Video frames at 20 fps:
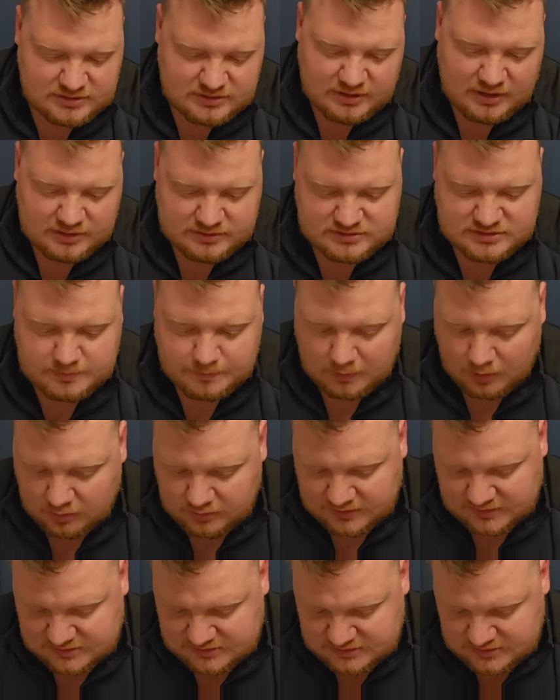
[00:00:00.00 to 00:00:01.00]
And to be
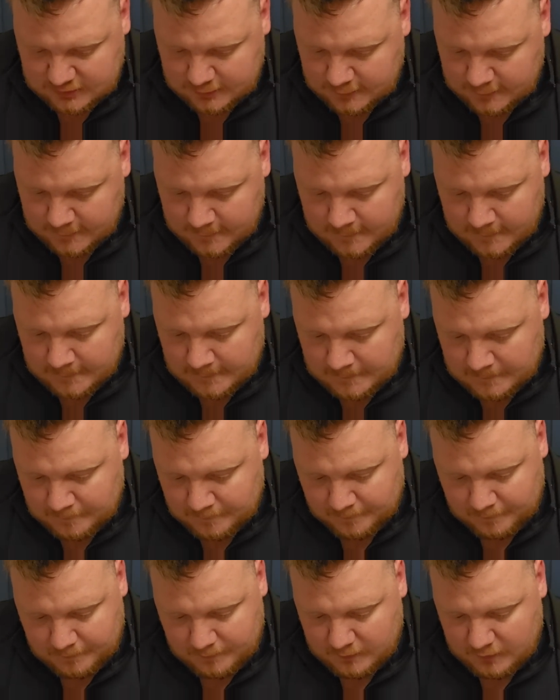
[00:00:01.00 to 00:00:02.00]
honest,
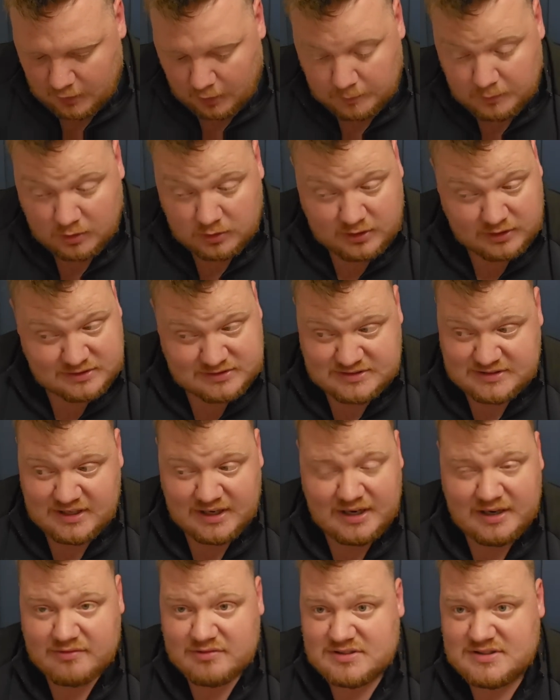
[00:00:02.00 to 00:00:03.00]
I'm not going to sit
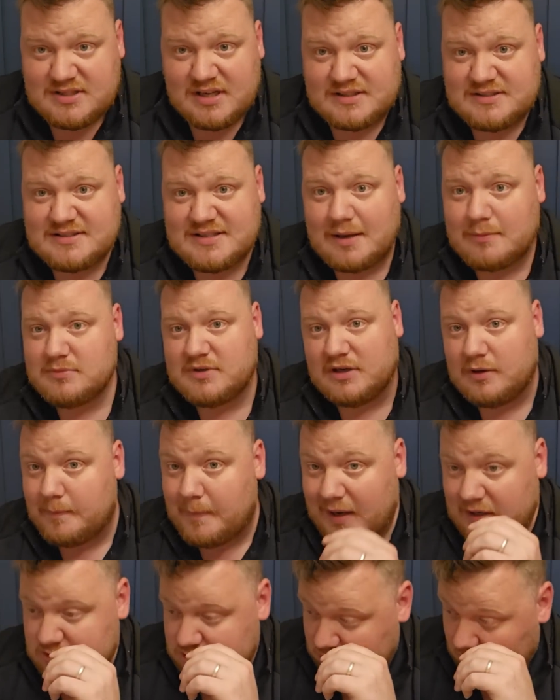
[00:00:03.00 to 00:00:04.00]
here and say Sam did a
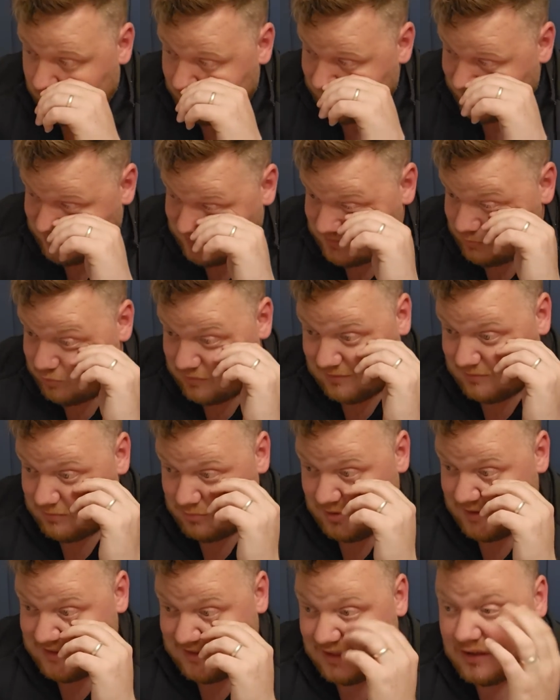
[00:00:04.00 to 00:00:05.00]
bad job, because
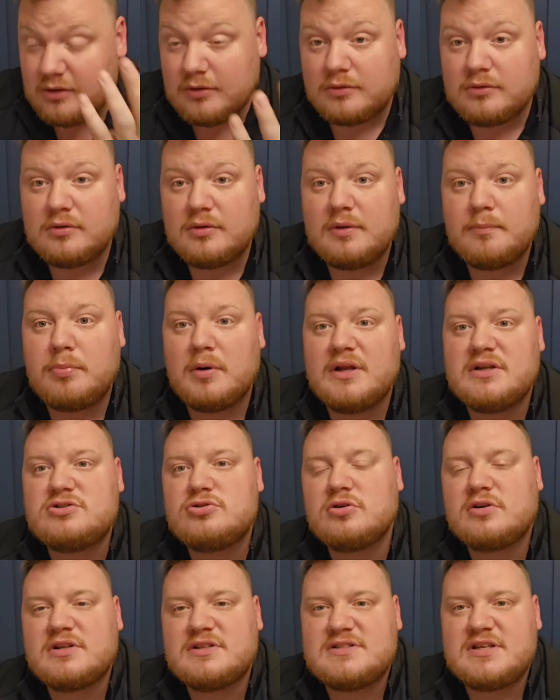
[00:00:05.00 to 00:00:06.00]
we didn't. But he
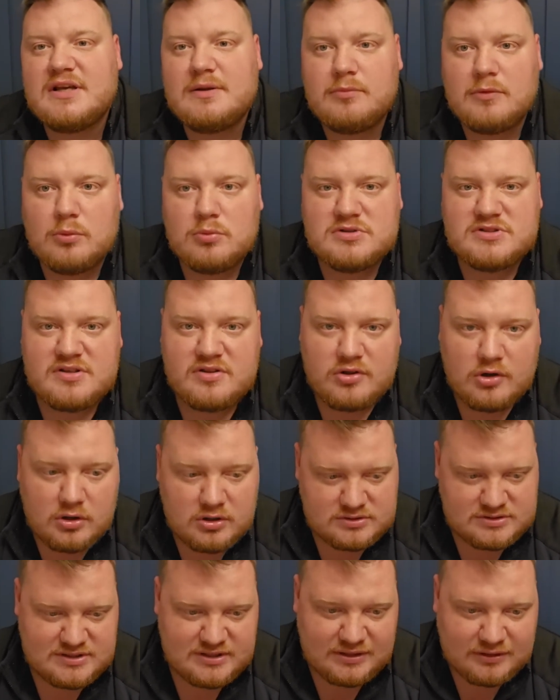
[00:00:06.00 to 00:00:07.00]
took a team that was
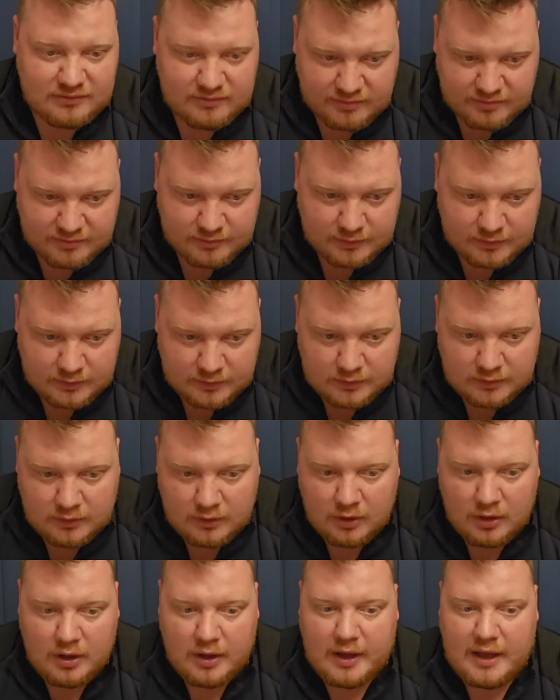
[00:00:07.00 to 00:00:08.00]
13th,
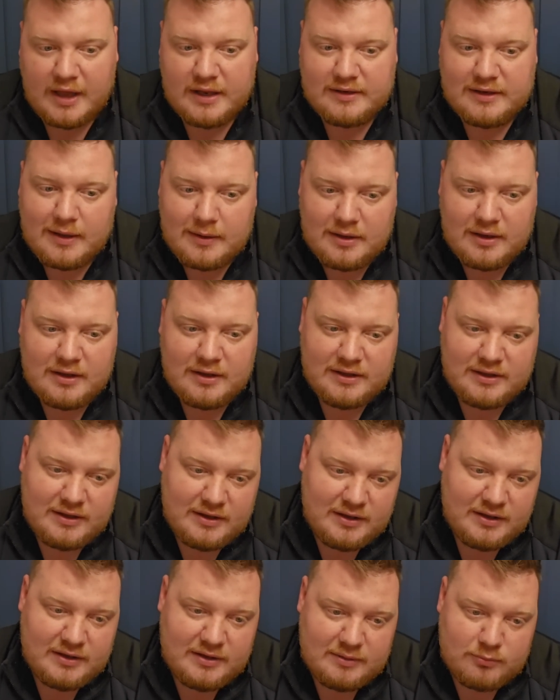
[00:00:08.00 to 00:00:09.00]
and
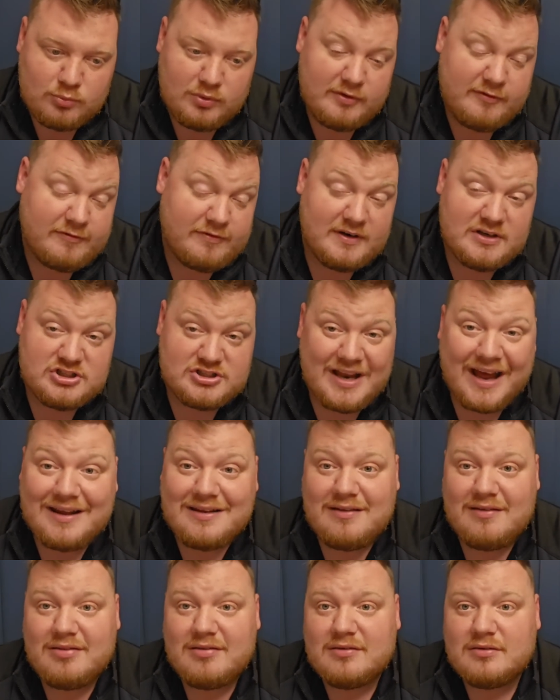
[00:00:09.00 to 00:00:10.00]
we finished
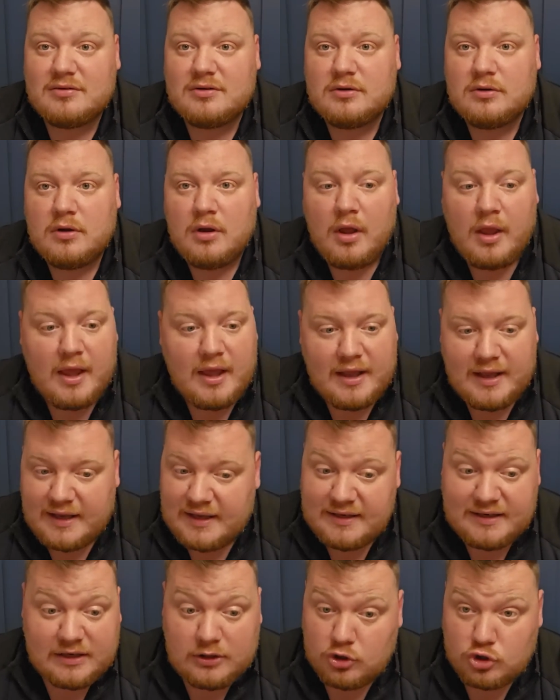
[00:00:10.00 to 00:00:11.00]
8th.
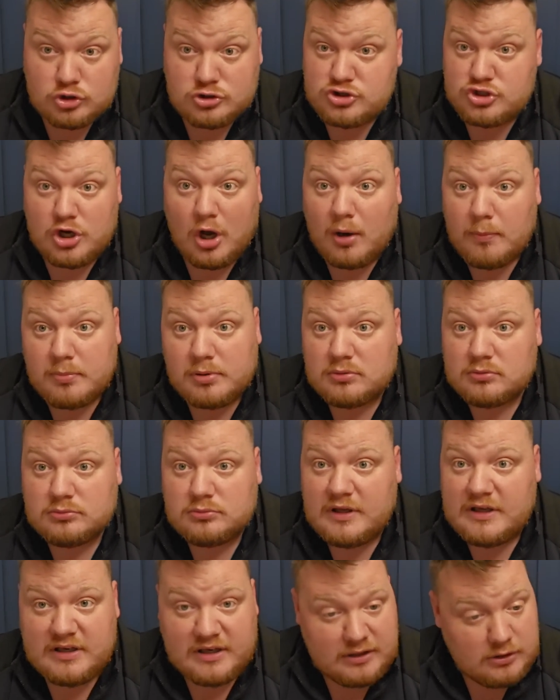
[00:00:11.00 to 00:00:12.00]
He did a good job.
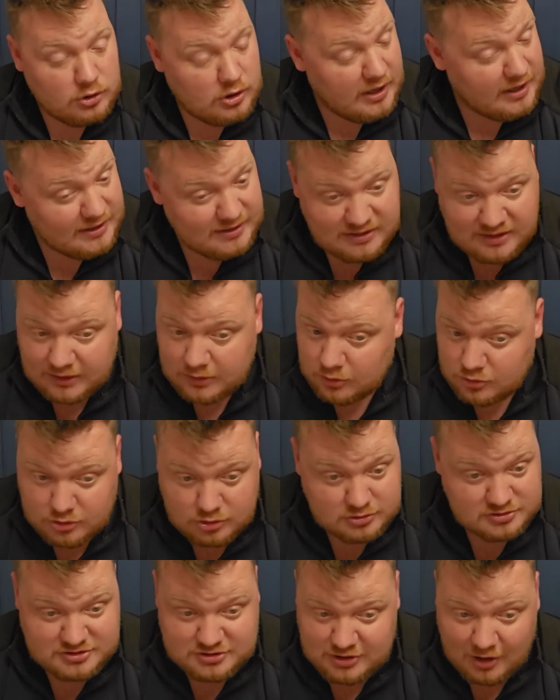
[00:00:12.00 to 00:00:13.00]
He did a
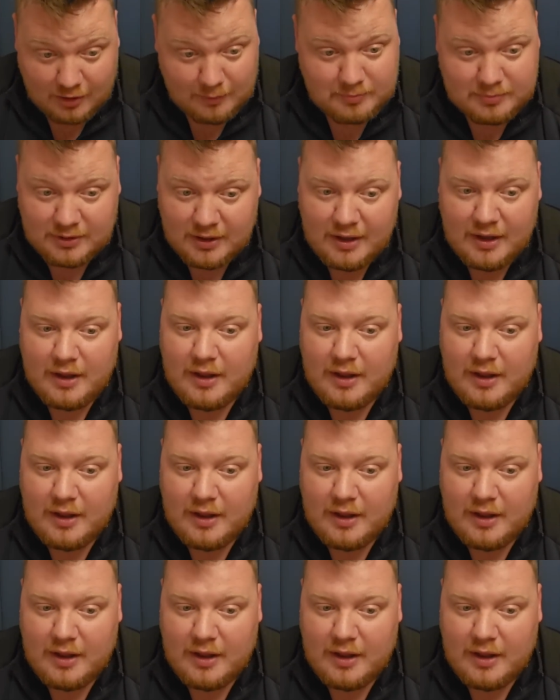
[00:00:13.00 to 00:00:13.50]
good job.